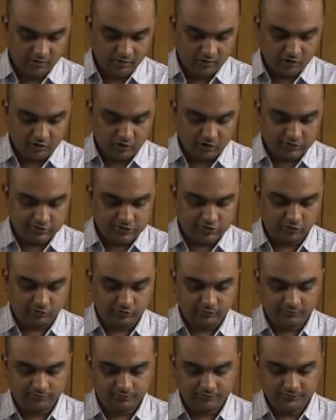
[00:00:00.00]
also
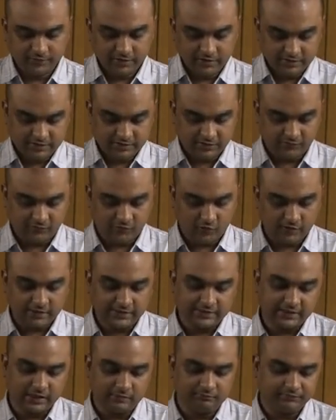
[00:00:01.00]
the foreign
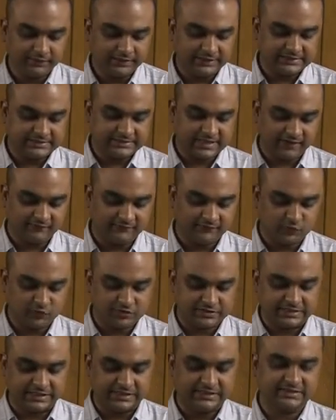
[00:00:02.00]
companies have to
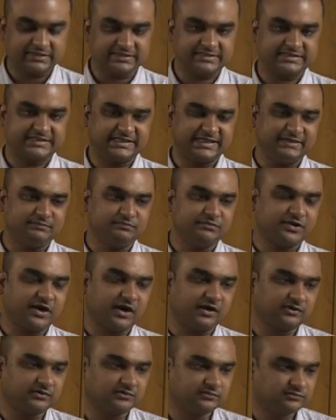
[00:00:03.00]
sell the same
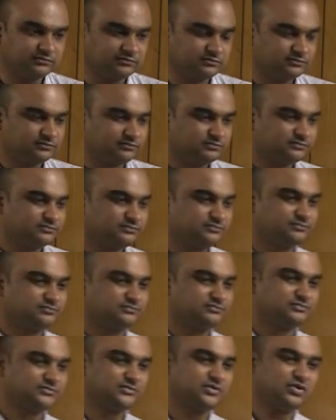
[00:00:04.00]
drug,
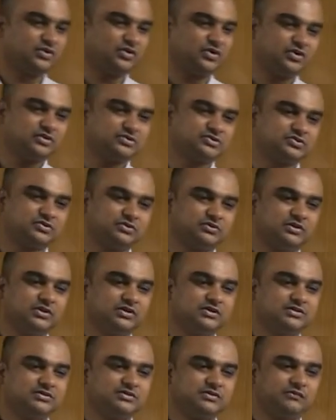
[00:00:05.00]
also
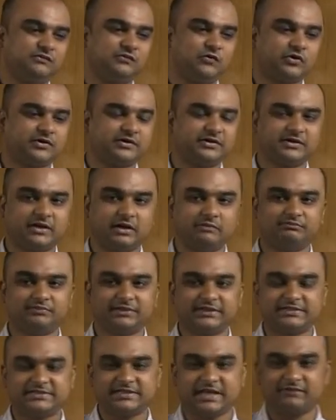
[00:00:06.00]
the foreign
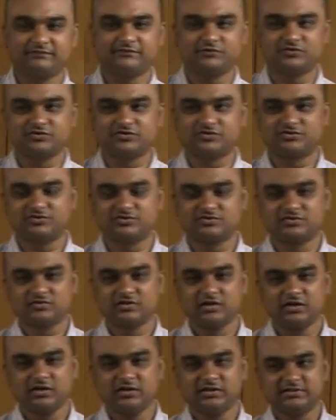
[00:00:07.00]
companies have to
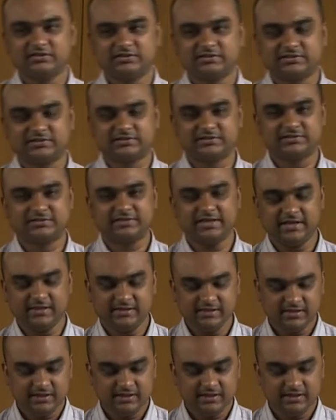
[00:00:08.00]
sell